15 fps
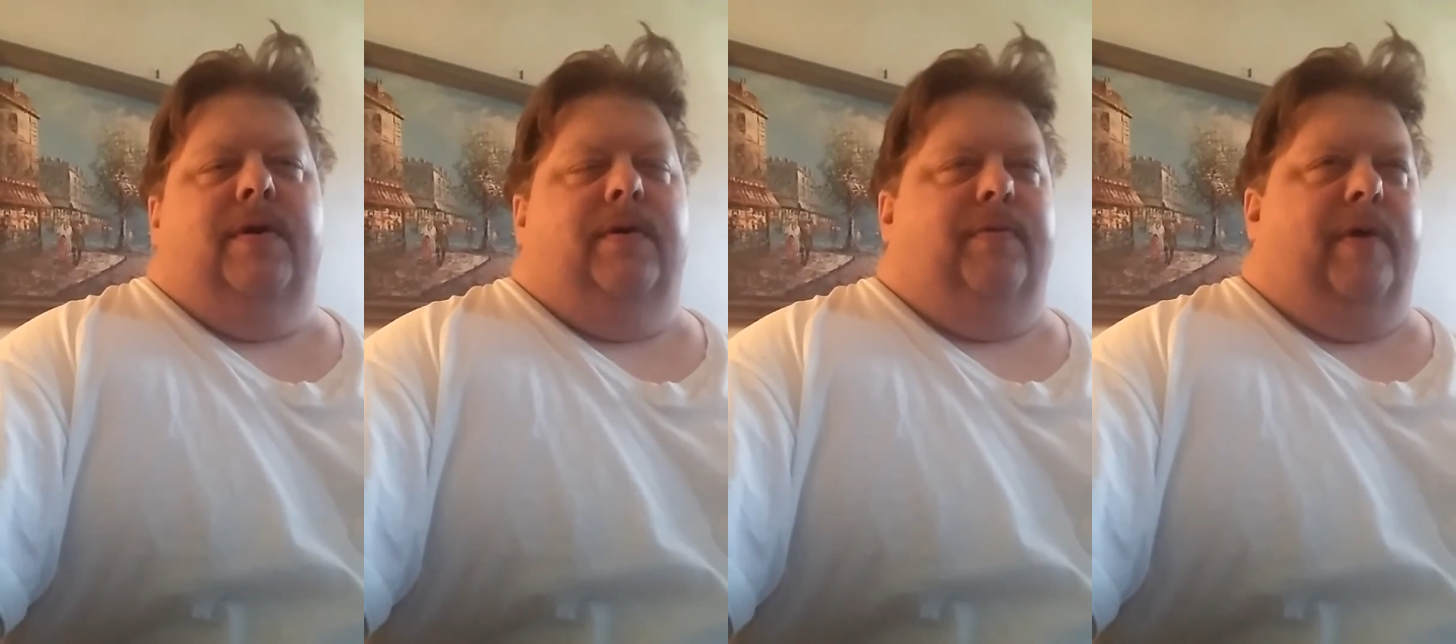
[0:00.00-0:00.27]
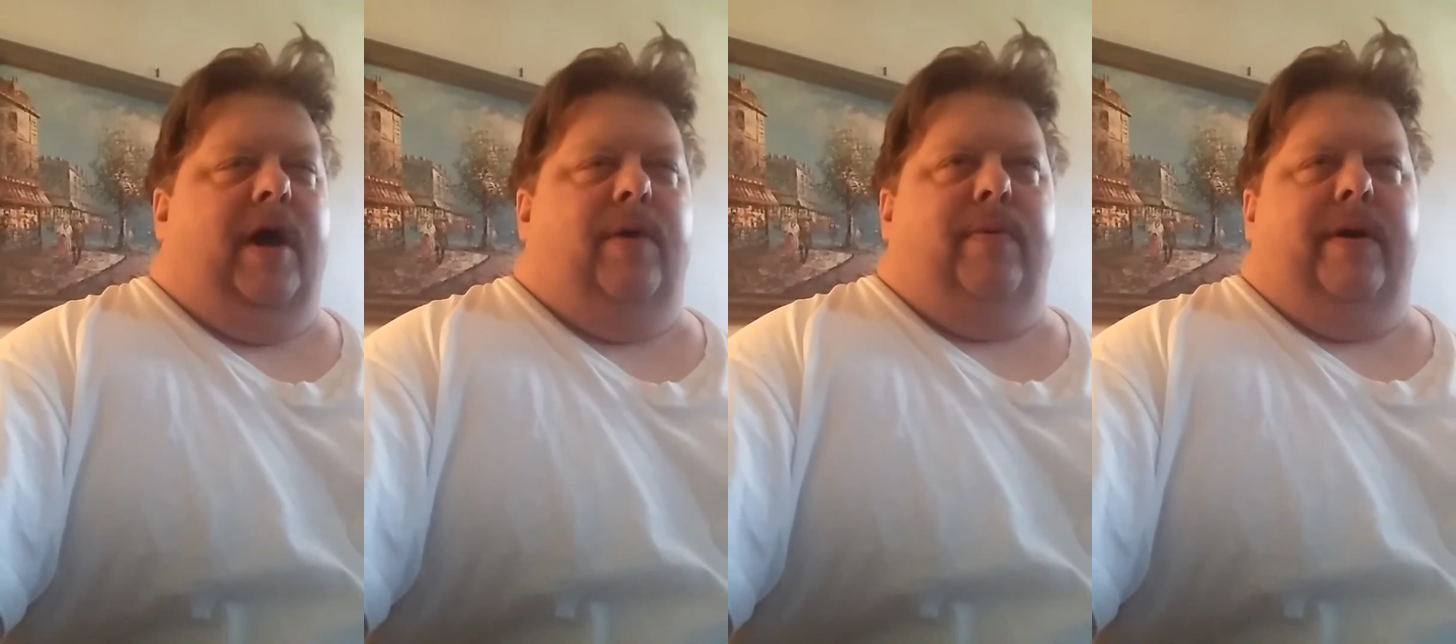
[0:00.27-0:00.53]

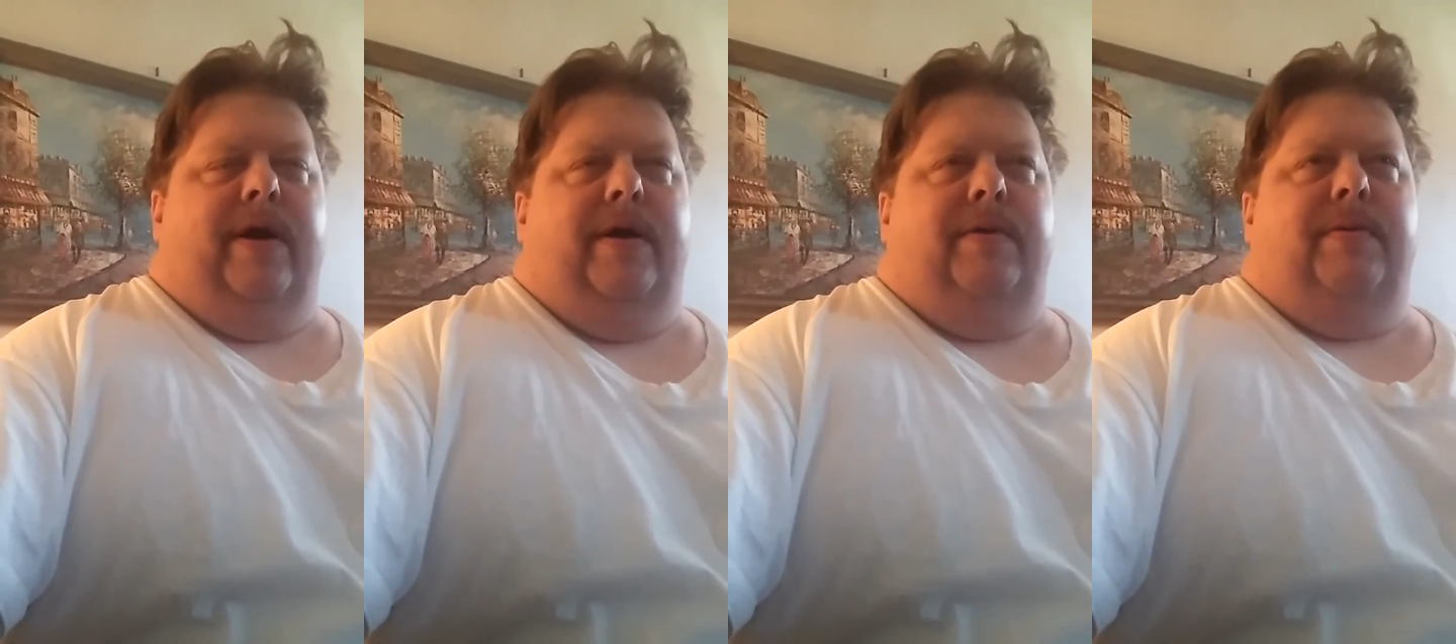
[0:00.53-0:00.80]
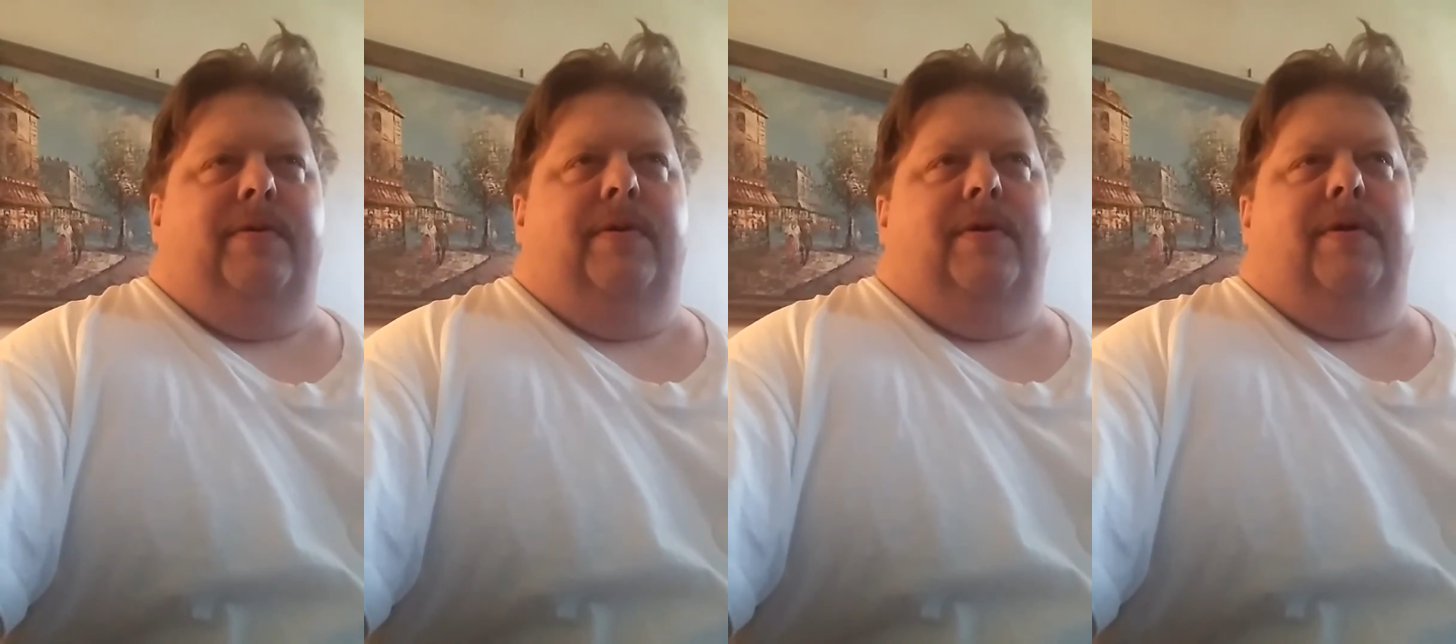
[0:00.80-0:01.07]
Well,
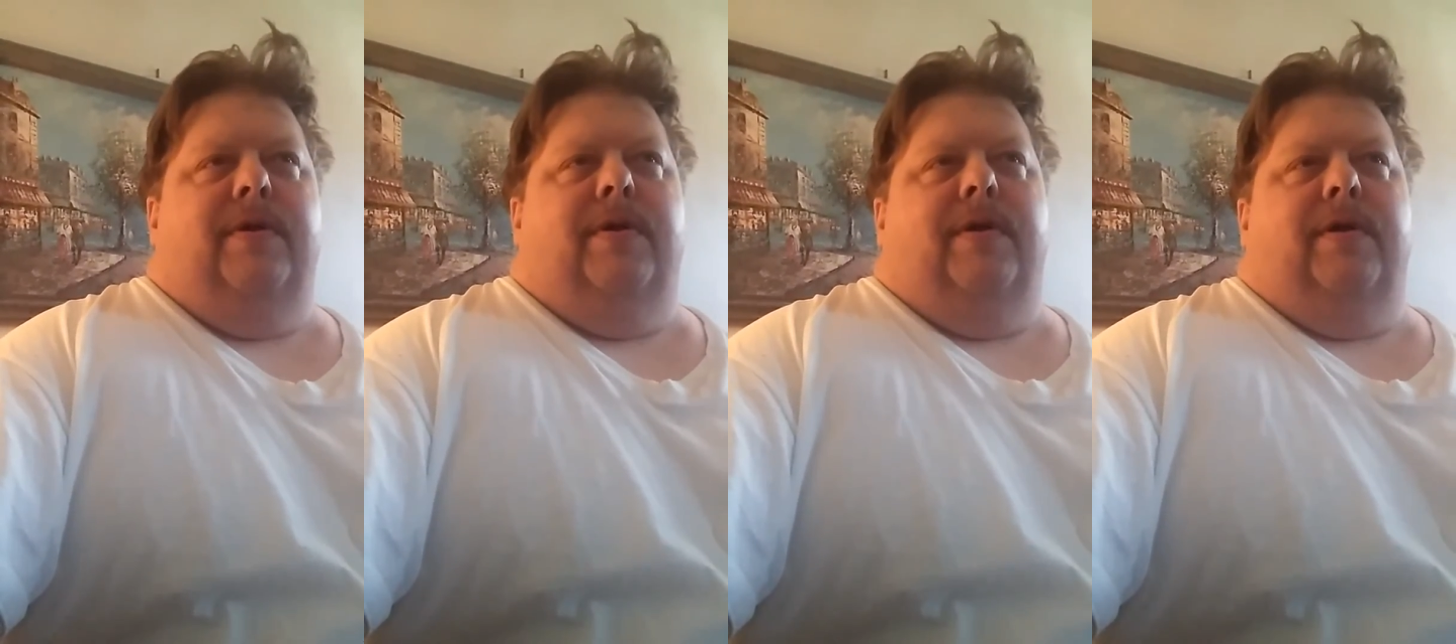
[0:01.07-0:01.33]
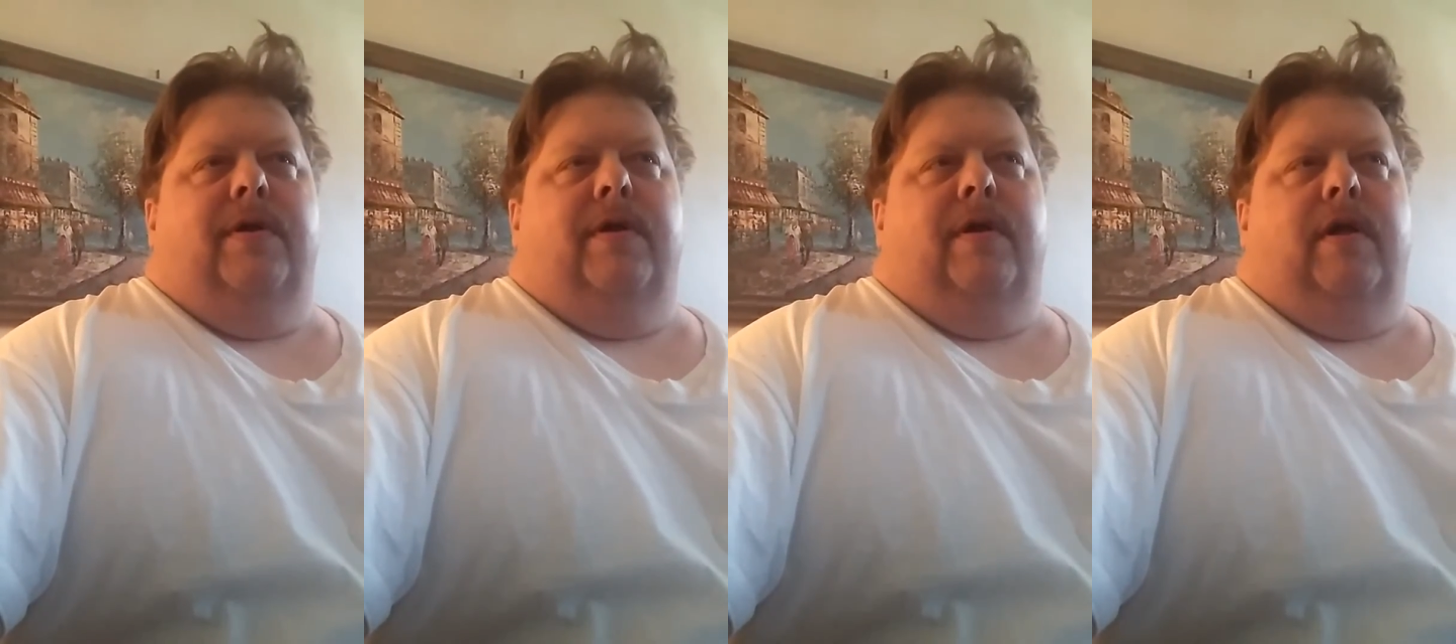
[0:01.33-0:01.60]
anyway,
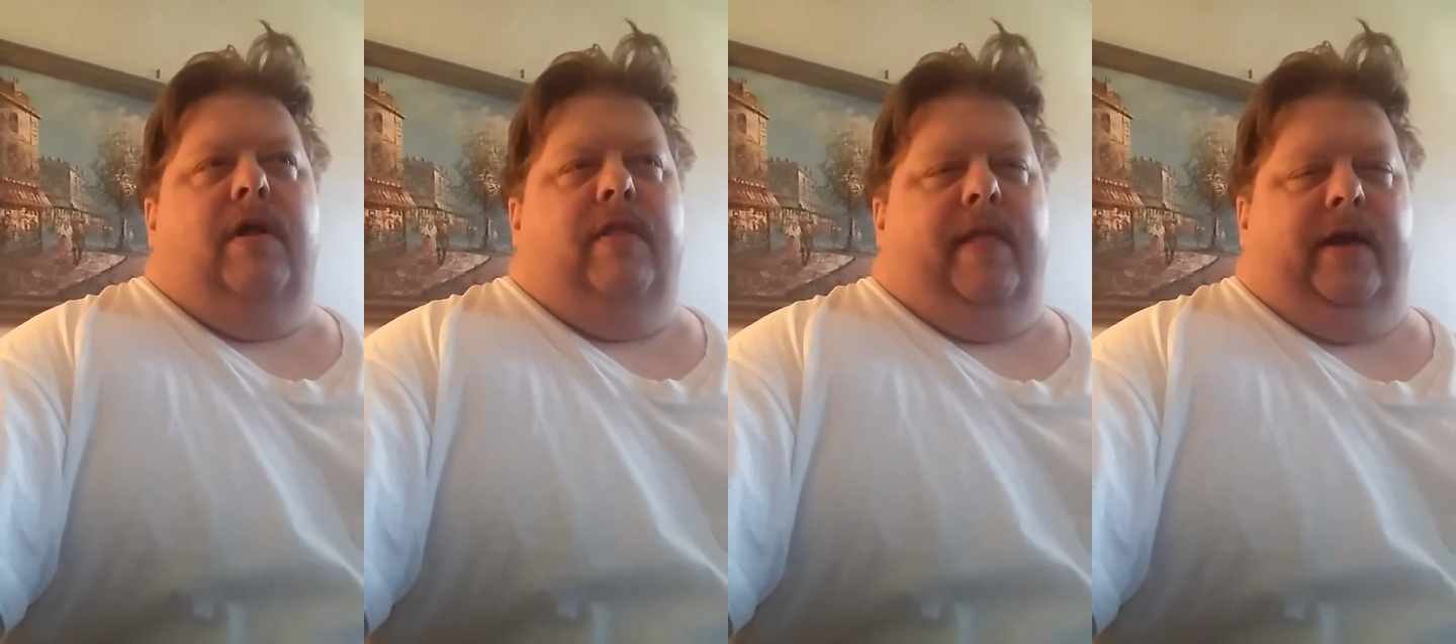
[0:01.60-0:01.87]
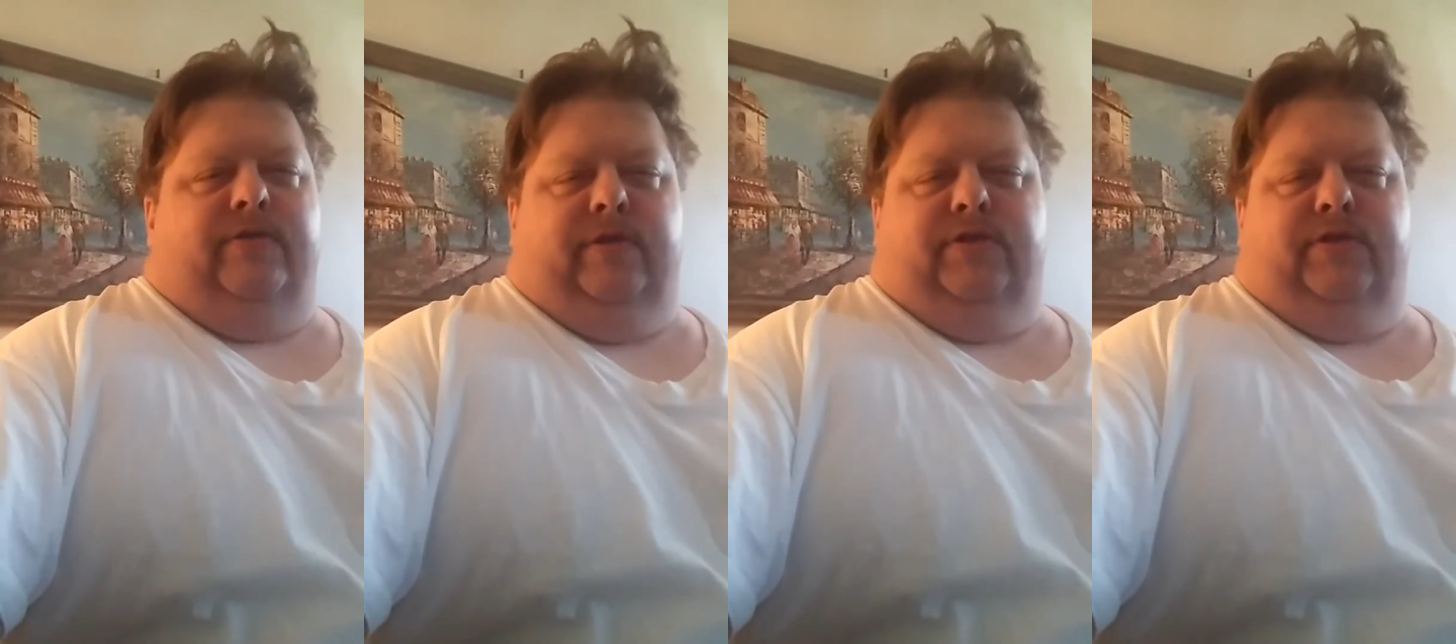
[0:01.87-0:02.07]
that's